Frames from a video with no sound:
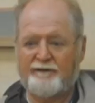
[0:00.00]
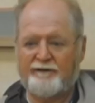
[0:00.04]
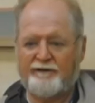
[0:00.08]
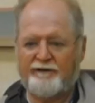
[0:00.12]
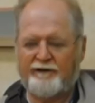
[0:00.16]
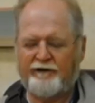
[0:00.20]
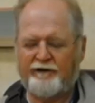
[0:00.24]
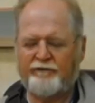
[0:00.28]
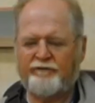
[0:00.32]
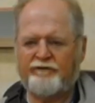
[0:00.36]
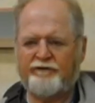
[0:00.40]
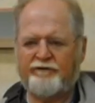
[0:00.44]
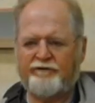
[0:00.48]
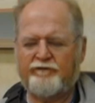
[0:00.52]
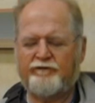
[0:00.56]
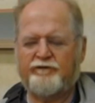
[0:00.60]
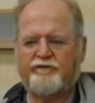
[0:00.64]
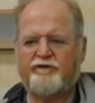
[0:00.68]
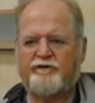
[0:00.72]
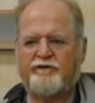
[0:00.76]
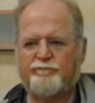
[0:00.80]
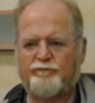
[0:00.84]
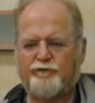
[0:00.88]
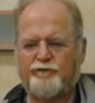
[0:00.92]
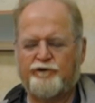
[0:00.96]

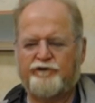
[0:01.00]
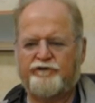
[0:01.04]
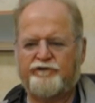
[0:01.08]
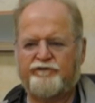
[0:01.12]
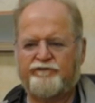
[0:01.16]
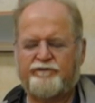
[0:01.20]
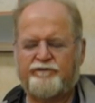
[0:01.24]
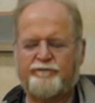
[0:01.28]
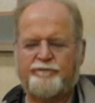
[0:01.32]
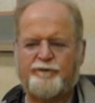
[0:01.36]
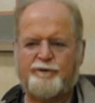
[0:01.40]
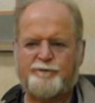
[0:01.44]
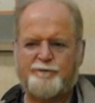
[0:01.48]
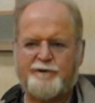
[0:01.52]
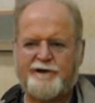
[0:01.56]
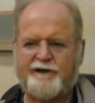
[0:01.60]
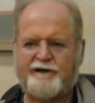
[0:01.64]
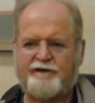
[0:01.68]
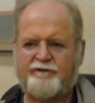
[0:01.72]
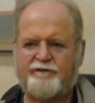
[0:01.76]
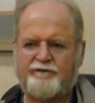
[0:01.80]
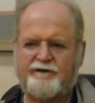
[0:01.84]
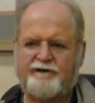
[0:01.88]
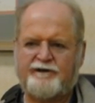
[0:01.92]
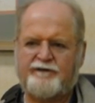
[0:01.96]
Characters emerge from the
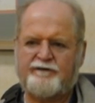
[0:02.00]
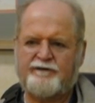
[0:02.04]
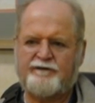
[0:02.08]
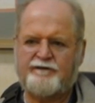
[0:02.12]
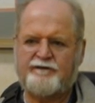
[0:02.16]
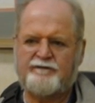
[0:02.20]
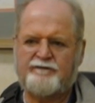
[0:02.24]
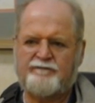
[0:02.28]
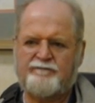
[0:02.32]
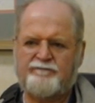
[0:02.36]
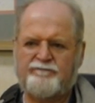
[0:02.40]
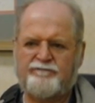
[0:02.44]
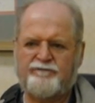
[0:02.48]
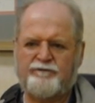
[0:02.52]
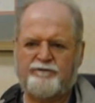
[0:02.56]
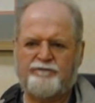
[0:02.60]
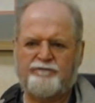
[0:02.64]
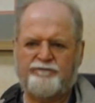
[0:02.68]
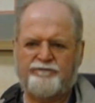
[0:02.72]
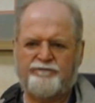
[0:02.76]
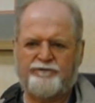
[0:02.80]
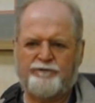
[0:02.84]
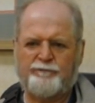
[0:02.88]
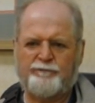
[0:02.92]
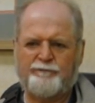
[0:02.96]
background.
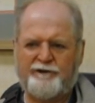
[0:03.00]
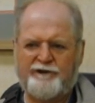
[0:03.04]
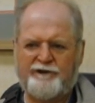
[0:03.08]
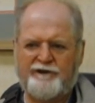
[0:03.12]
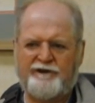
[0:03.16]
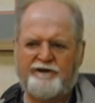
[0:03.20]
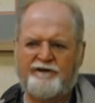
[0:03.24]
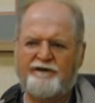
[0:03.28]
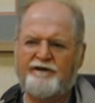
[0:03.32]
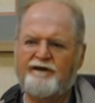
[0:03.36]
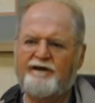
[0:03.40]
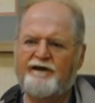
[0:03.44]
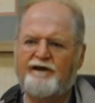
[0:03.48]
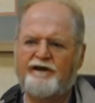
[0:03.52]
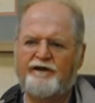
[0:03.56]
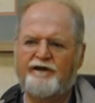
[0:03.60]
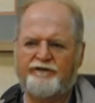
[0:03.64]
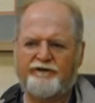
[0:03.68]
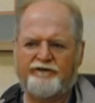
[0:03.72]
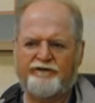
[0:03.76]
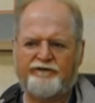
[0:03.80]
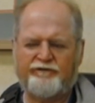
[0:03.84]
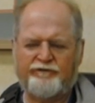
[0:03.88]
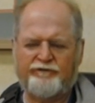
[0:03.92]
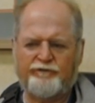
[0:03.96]
For me,
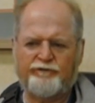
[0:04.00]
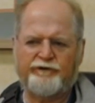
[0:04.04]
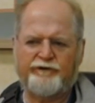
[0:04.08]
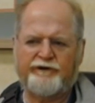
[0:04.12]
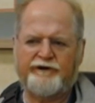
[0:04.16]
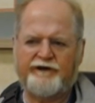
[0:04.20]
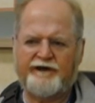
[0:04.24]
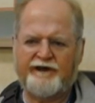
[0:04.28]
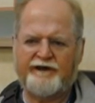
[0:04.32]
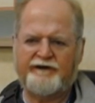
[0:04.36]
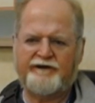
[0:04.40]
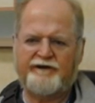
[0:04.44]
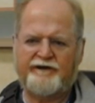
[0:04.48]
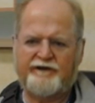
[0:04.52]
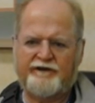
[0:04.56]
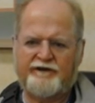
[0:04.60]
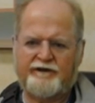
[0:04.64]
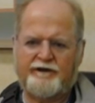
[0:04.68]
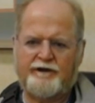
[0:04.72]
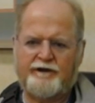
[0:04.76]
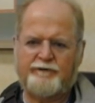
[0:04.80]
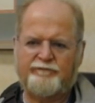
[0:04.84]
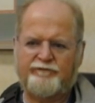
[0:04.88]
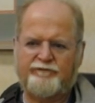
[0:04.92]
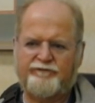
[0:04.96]
the story idea
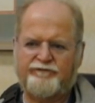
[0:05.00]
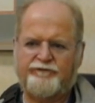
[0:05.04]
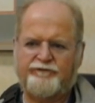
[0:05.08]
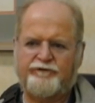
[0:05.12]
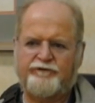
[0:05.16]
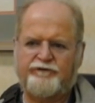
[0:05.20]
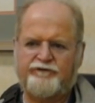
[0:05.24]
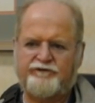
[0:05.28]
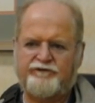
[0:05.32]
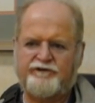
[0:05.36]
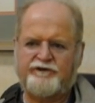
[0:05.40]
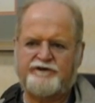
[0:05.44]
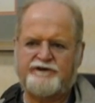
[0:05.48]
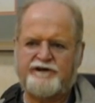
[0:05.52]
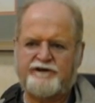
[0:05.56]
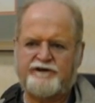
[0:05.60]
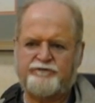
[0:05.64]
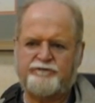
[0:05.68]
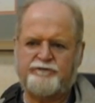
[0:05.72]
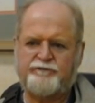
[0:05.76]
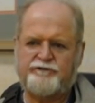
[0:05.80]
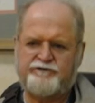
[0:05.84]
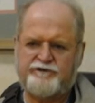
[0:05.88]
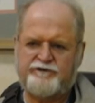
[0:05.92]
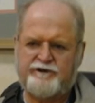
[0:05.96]
comes first, and
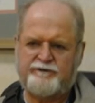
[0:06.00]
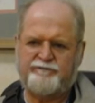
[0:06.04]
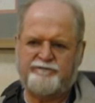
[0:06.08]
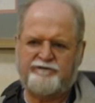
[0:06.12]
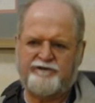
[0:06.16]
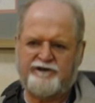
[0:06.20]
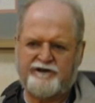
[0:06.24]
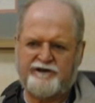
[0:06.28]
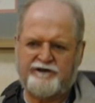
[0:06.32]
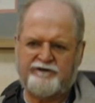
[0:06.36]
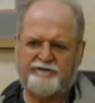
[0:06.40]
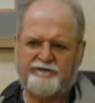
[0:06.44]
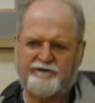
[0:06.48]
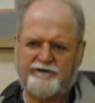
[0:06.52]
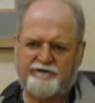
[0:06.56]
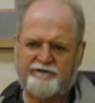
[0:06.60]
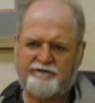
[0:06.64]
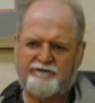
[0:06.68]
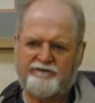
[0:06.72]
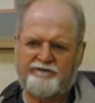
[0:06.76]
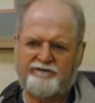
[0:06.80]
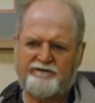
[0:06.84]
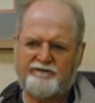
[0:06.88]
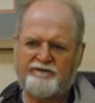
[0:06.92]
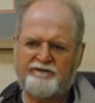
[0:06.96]
that's what shapes the
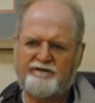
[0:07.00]
characters.